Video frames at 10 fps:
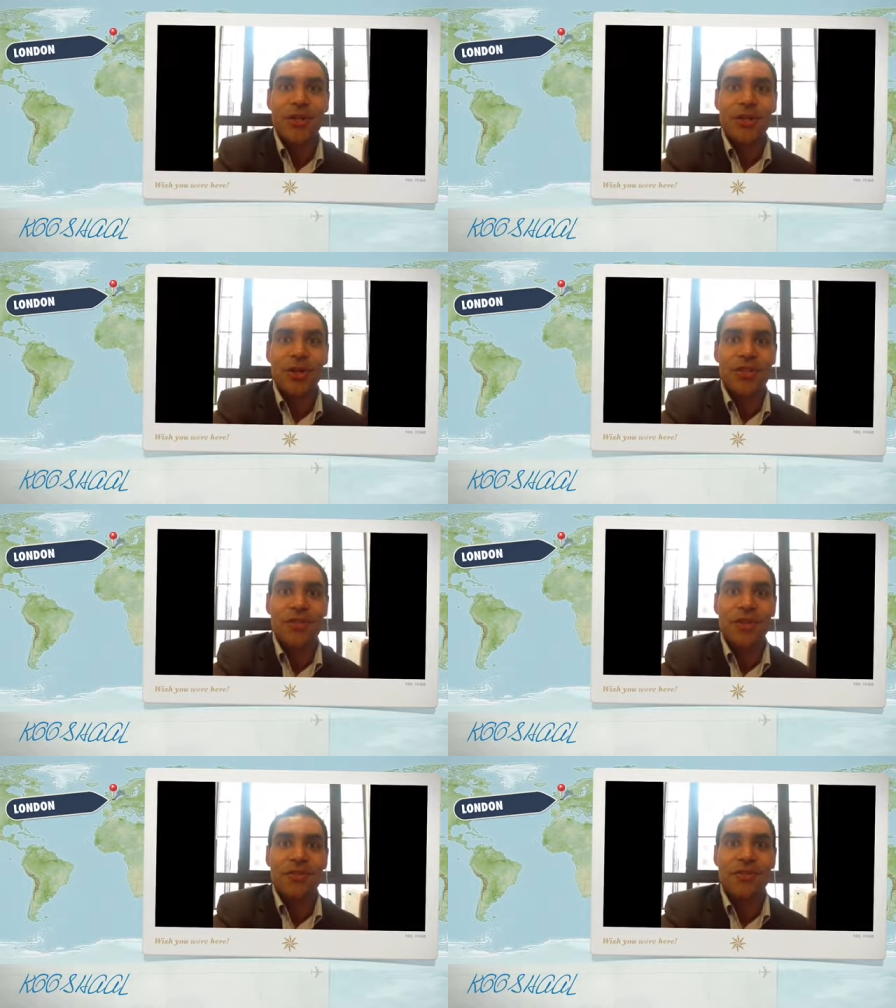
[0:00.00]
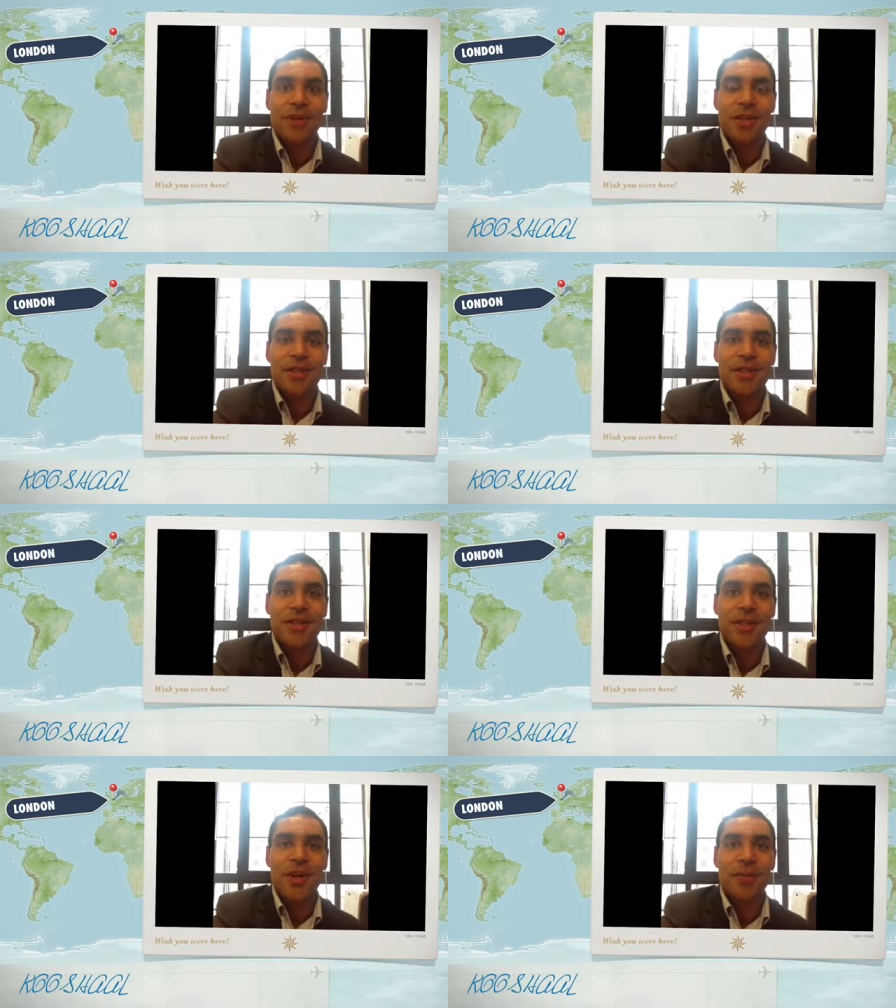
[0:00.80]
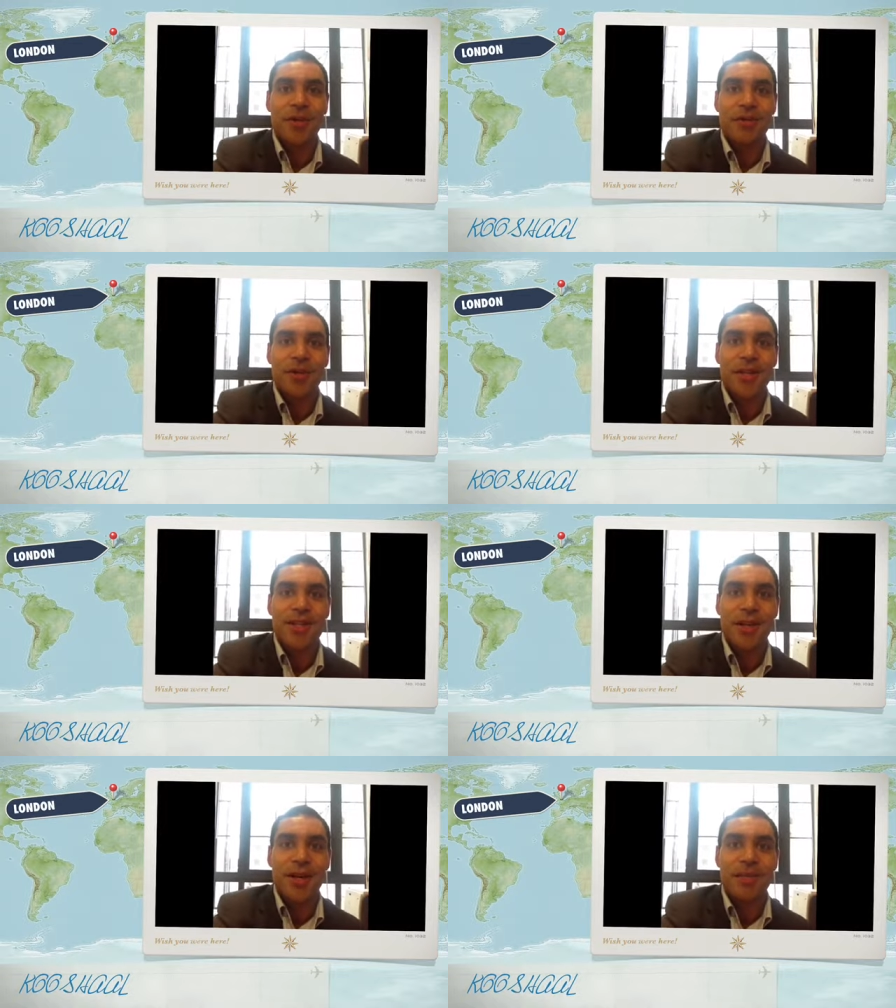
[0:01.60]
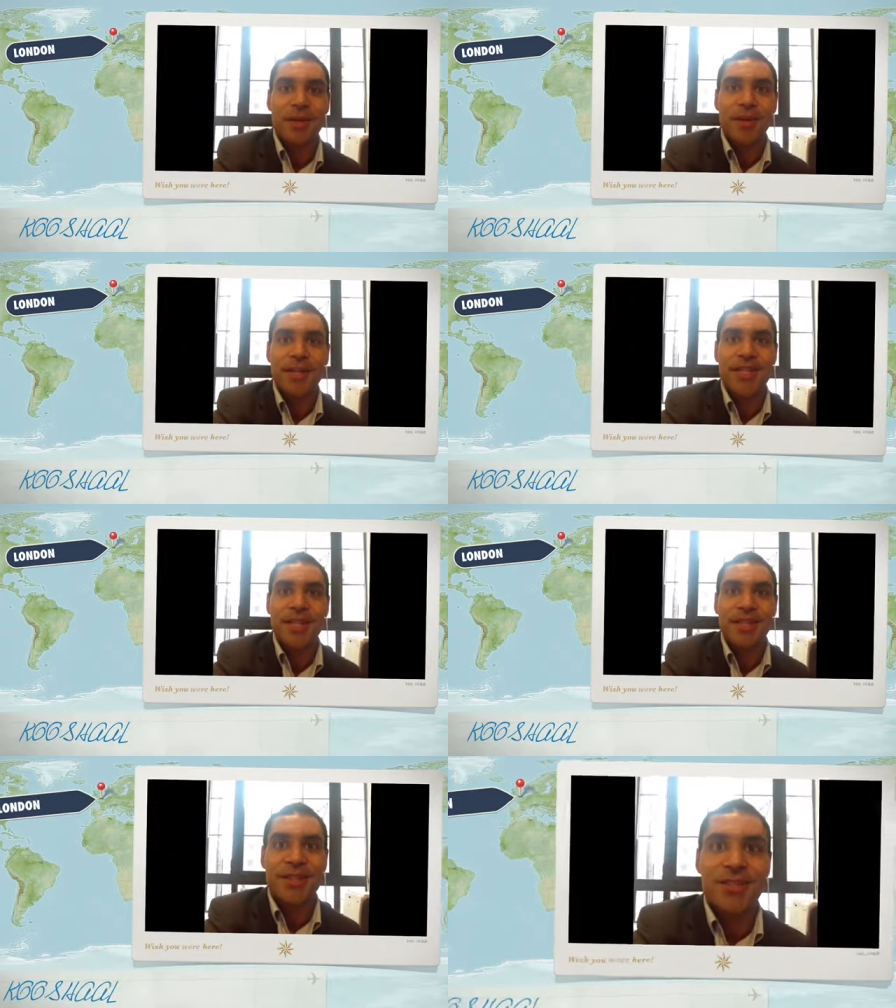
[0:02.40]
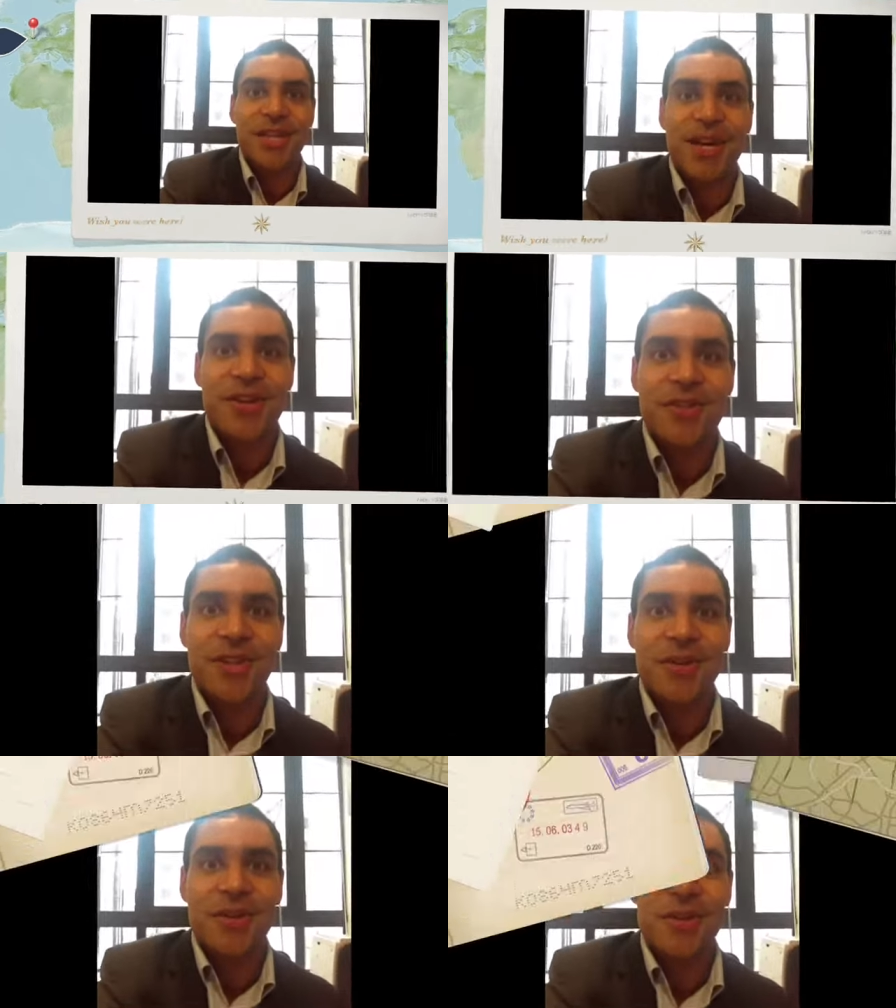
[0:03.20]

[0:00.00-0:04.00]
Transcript: you lots of love from London. Hope you have a great time and Monkey takes good care of you.